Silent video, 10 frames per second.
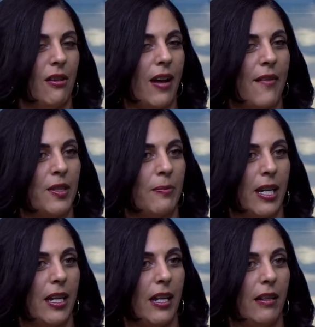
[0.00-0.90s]
don't have to
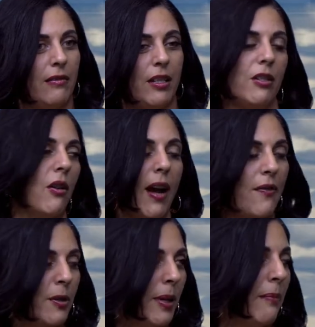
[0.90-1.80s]
be you don't
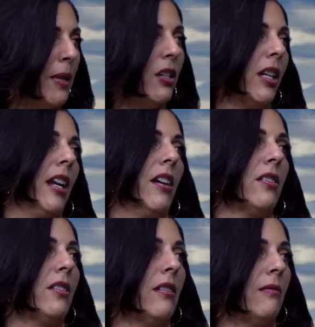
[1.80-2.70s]
have to be a
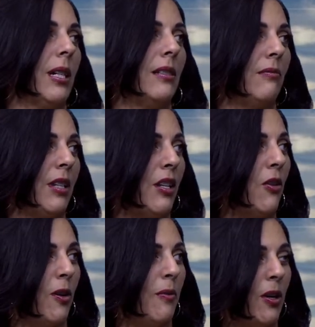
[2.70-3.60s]
millionaire well you
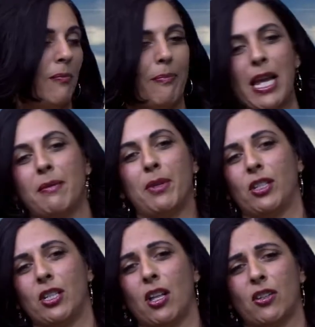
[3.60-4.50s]
know or, or make a
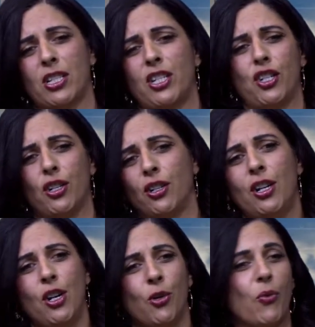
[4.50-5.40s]
million dollars at your no.
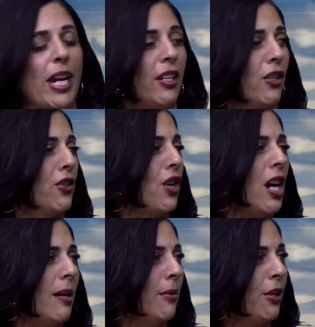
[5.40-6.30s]
regular
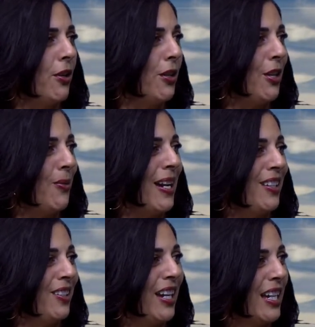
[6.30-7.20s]
job or you know
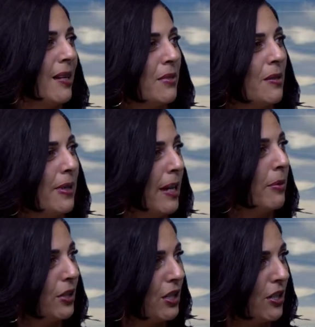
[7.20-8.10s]
regular income to be
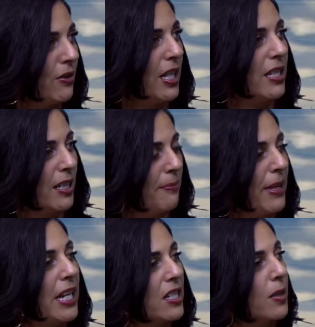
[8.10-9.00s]
able to do this that
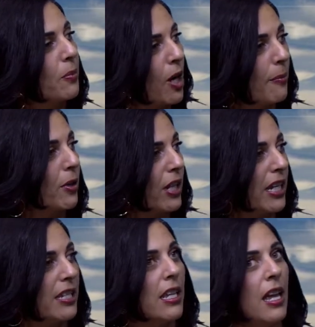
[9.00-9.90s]
because the
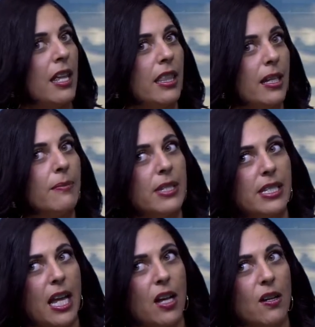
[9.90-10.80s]
properties
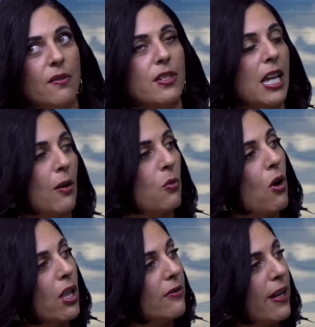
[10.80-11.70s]
themselves help
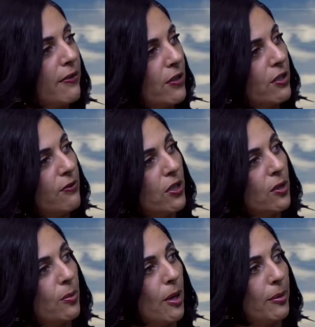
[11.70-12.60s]
qualify for the
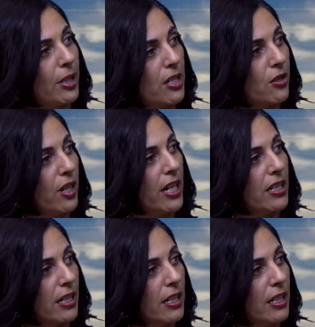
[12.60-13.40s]
further properties right. correct